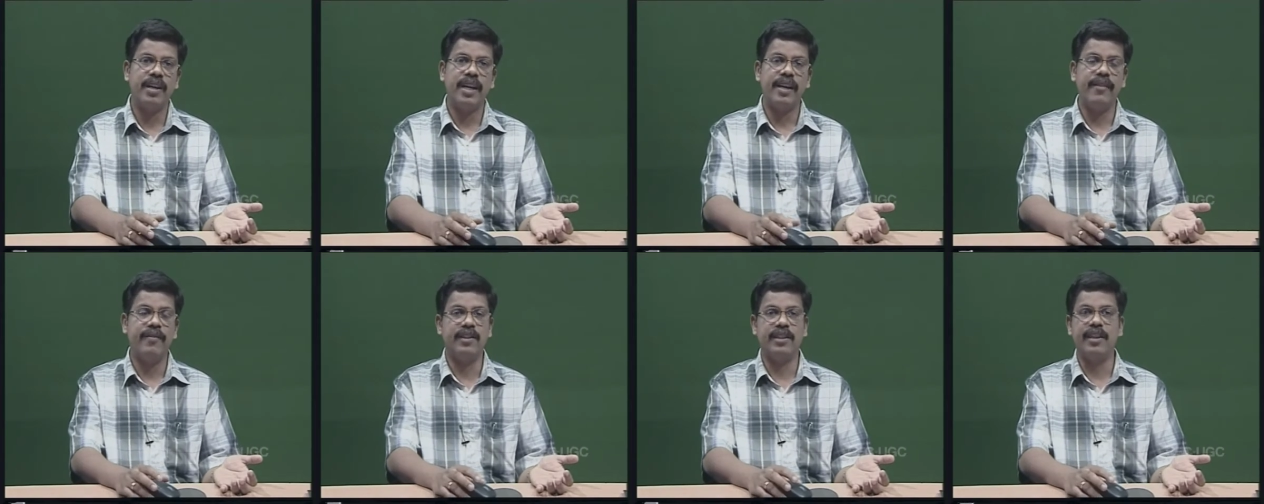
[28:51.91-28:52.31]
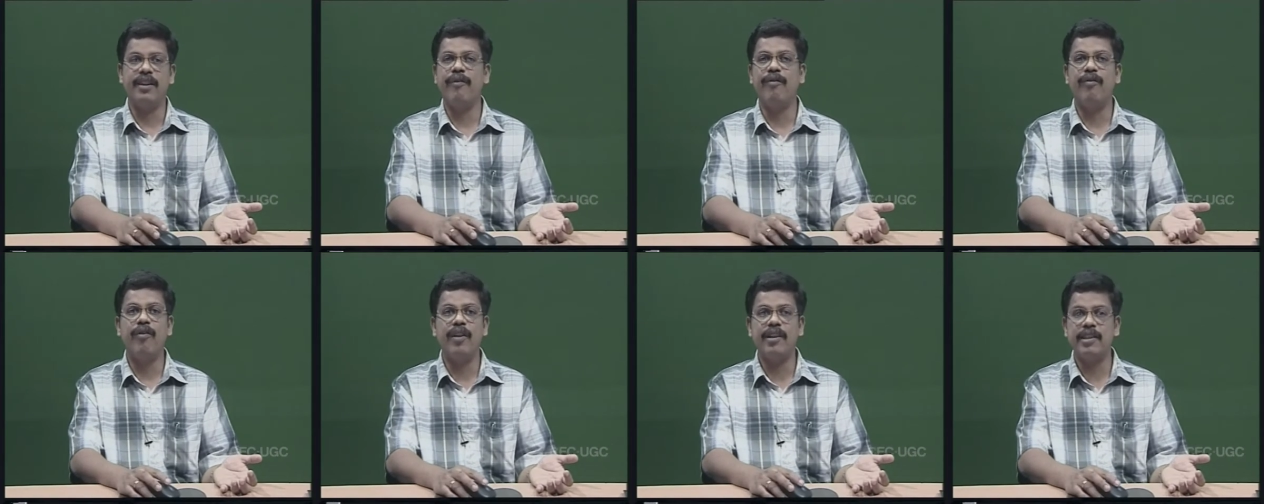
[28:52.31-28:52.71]
he was
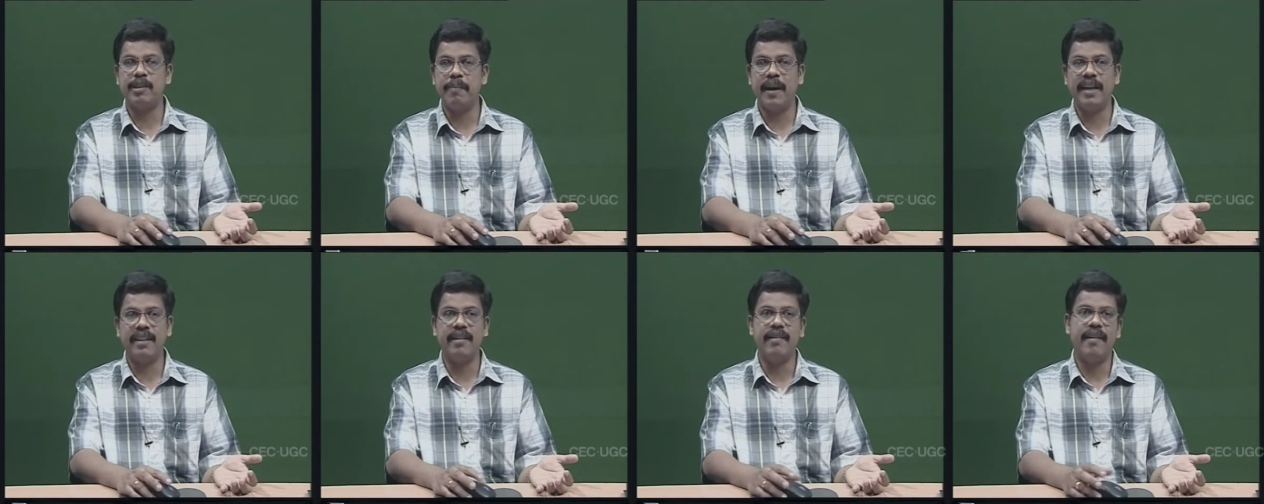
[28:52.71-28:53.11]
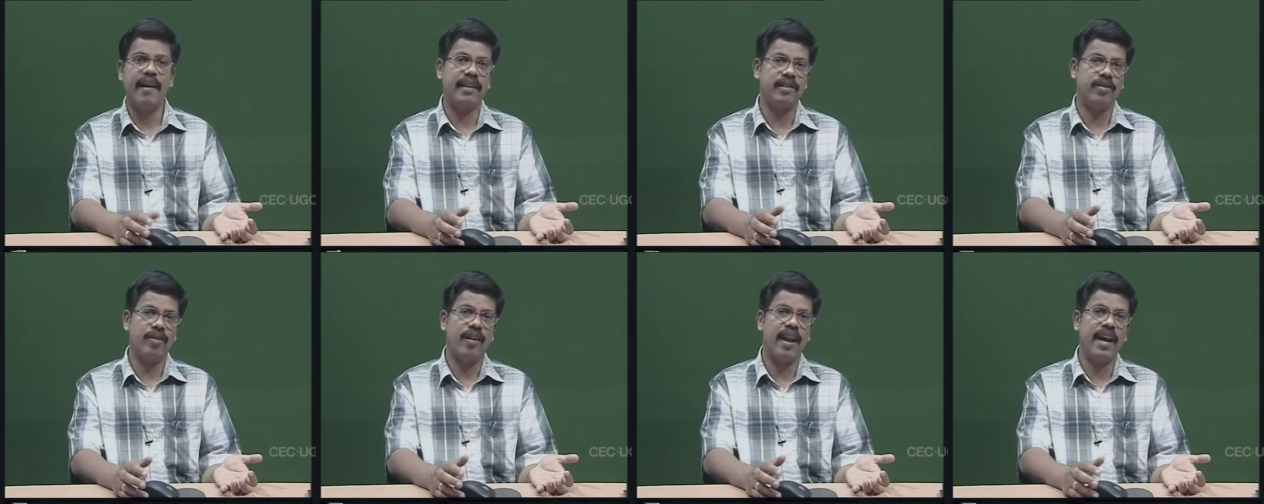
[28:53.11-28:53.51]
influenced by the
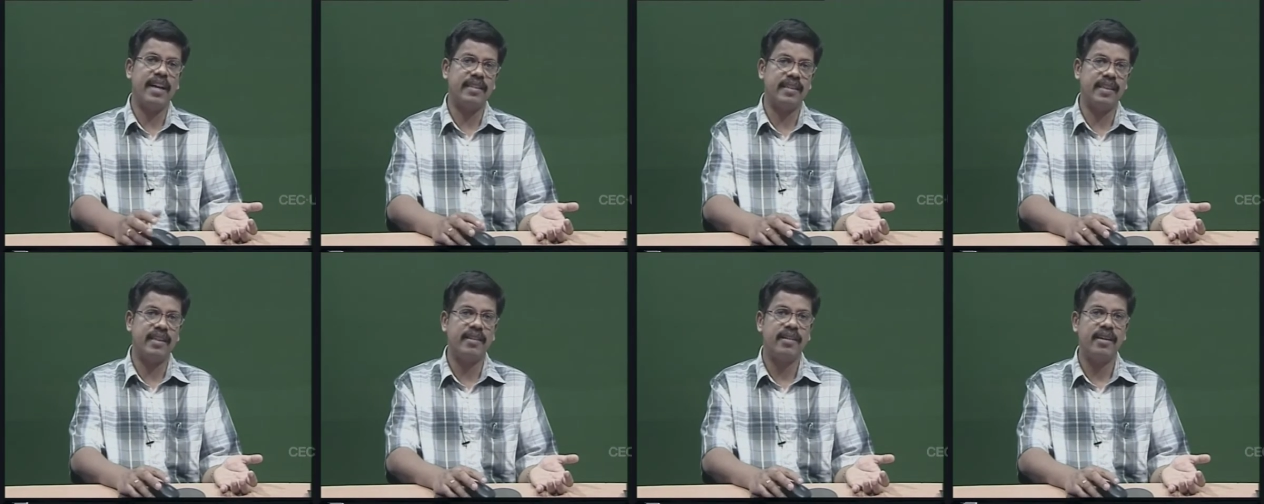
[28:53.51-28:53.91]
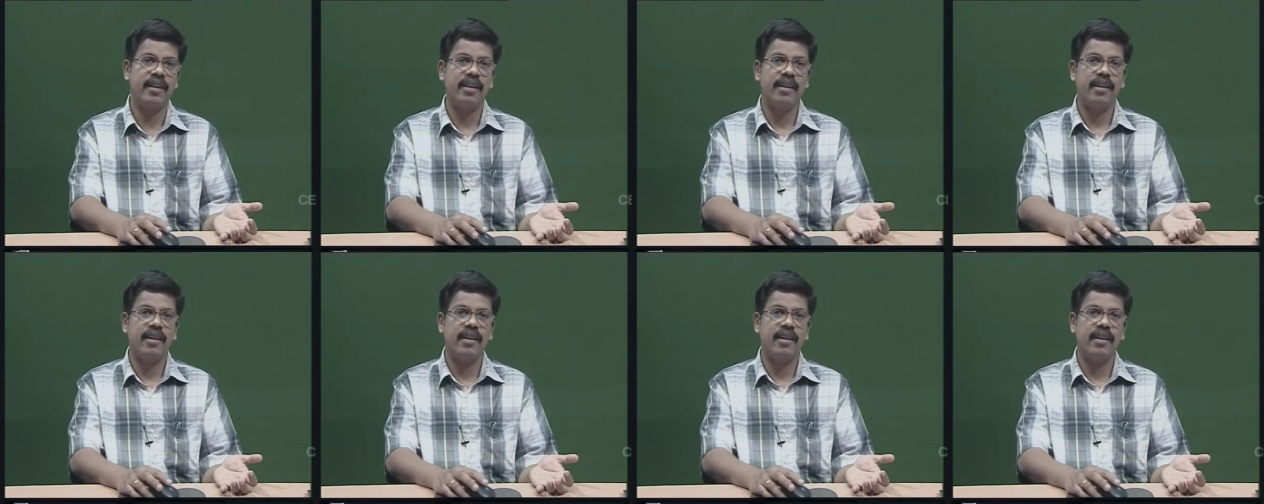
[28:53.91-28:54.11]
naturalizing